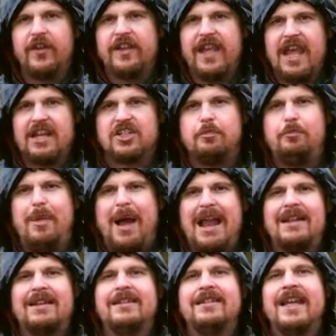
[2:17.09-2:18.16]
gets
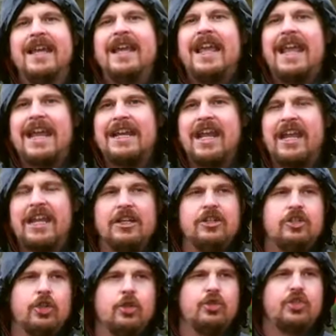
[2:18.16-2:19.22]
banned in a
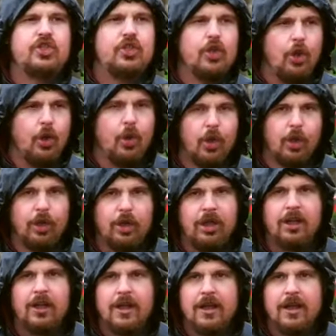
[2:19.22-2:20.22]
Hindu school,